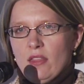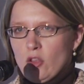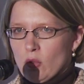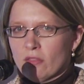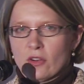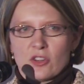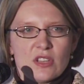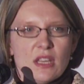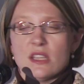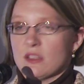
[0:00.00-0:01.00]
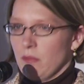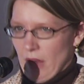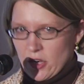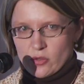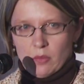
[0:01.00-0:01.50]
the university is a
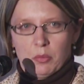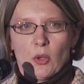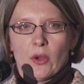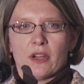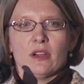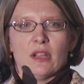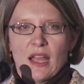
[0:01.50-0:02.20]
major employer.